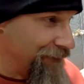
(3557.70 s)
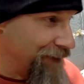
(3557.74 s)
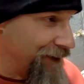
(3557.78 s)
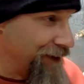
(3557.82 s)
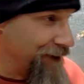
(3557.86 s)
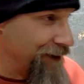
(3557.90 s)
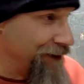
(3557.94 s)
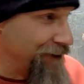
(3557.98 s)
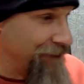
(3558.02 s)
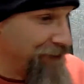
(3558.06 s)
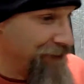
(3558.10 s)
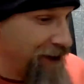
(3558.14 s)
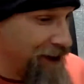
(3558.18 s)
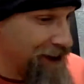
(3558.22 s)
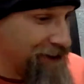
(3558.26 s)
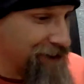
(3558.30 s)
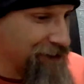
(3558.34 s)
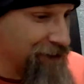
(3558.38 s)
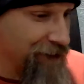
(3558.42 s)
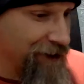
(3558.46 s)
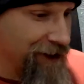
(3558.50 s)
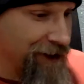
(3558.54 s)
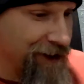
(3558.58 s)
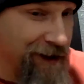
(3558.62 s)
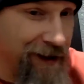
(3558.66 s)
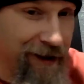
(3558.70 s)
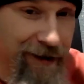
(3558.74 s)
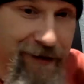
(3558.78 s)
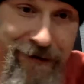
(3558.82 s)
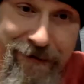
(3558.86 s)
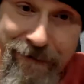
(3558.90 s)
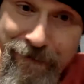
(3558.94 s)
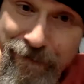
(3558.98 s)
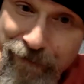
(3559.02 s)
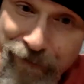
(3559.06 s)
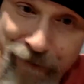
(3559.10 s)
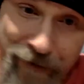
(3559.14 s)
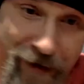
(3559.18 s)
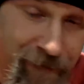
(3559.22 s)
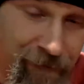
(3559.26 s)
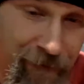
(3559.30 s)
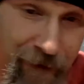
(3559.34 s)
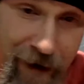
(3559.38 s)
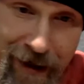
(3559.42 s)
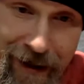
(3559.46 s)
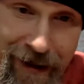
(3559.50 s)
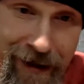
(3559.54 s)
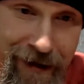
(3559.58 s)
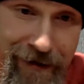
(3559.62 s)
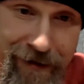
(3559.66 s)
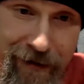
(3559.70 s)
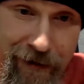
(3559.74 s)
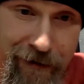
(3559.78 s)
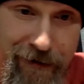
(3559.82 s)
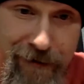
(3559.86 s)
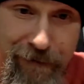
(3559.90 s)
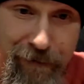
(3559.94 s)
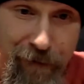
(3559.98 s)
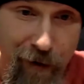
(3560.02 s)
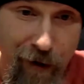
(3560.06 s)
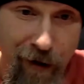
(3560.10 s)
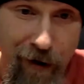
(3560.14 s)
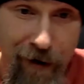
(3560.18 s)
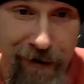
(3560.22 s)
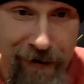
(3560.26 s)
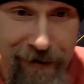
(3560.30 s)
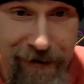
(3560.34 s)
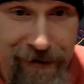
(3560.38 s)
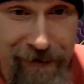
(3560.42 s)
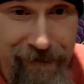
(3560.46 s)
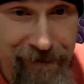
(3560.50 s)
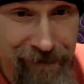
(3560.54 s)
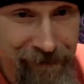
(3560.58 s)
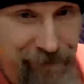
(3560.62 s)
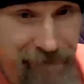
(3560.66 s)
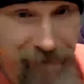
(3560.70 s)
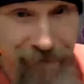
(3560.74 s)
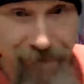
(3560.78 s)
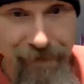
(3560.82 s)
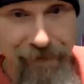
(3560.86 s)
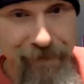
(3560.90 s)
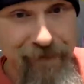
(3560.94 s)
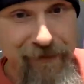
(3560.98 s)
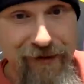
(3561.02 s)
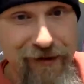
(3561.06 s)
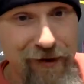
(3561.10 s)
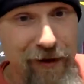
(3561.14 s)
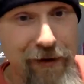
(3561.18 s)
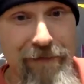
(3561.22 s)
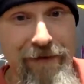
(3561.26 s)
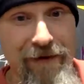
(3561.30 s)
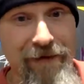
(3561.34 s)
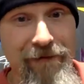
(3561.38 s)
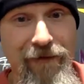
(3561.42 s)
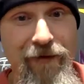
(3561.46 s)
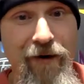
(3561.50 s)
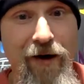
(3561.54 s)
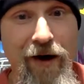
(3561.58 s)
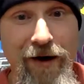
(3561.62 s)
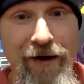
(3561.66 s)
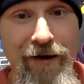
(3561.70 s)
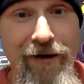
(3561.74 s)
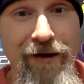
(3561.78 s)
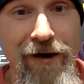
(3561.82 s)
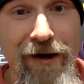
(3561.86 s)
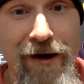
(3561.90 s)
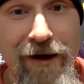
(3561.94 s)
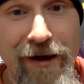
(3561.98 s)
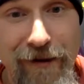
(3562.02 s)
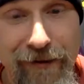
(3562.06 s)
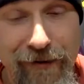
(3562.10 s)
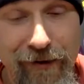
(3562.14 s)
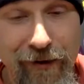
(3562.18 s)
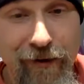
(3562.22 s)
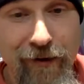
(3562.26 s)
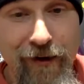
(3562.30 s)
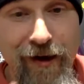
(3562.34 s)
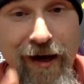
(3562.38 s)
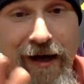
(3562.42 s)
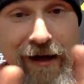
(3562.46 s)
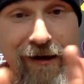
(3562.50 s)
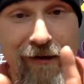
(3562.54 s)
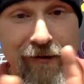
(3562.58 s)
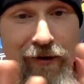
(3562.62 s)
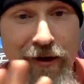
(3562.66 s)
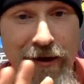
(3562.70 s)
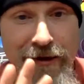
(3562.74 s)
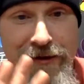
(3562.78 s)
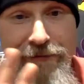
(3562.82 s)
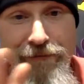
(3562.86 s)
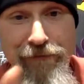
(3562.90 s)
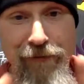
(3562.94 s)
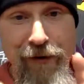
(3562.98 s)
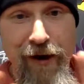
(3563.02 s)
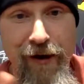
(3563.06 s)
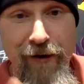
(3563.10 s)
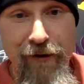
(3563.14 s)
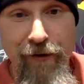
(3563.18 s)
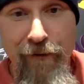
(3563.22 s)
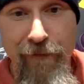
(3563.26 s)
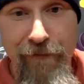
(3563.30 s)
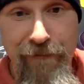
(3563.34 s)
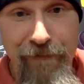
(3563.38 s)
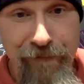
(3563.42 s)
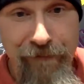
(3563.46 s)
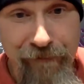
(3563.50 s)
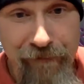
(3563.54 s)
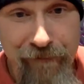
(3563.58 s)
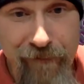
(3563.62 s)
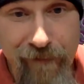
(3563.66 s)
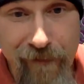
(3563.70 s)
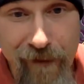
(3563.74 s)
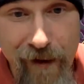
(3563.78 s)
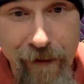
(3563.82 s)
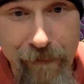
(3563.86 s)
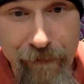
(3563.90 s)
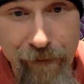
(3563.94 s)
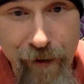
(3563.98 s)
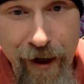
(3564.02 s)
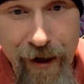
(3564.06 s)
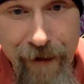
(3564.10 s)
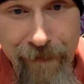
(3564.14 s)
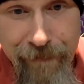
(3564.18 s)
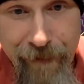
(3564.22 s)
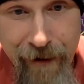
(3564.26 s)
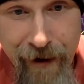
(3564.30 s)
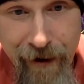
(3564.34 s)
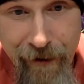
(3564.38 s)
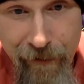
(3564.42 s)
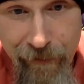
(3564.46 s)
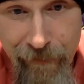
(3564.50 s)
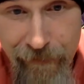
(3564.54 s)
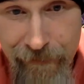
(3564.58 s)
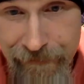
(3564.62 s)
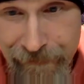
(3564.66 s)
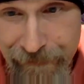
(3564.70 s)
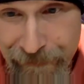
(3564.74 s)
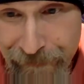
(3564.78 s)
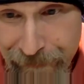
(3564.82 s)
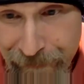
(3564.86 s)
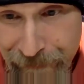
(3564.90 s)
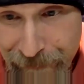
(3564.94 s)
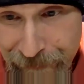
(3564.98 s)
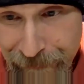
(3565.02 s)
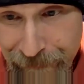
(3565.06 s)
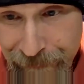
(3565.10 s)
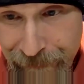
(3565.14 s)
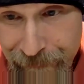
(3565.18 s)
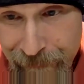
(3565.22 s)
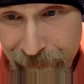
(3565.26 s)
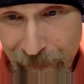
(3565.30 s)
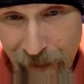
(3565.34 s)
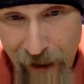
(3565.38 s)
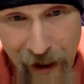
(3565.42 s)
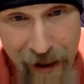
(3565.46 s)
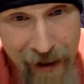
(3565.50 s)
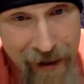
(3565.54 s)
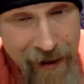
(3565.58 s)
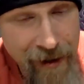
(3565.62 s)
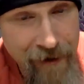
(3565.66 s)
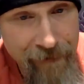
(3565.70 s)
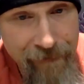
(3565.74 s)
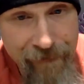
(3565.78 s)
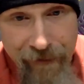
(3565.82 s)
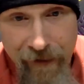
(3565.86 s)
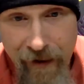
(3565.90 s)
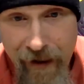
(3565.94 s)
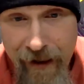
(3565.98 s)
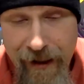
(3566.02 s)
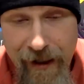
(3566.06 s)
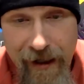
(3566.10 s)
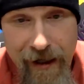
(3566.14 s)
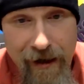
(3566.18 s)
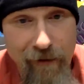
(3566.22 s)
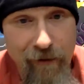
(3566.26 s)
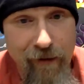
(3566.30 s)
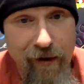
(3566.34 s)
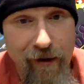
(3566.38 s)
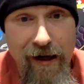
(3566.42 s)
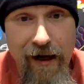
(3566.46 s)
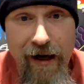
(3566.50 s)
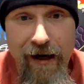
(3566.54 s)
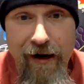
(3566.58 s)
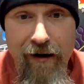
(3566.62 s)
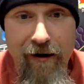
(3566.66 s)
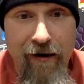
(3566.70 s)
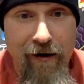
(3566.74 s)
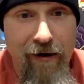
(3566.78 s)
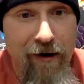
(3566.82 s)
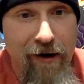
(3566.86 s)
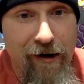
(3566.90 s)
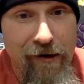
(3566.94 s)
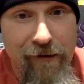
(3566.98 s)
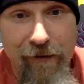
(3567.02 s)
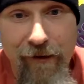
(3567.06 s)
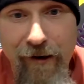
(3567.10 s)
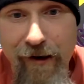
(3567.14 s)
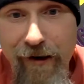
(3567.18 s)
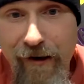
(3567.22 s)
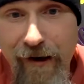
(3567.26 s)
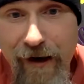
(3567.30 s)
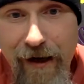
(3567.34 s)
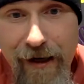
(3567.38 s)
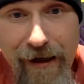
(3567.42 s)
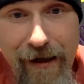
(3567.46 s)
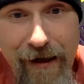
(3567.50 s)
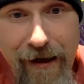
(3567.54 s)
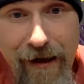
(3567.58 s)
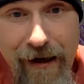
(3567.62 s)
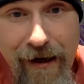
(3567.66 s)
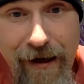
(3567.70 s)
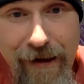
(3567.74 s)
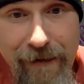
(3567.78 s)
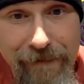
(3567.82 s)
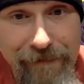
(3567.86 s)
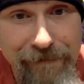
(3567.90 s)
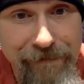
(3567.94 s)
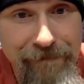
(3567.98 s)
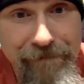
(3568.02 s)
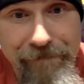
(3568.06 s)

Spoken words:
video next weekend. If I get those parts, it's going to be fun doing that clutch pedal, brake pedal. I got to find out what kind of hardware I got.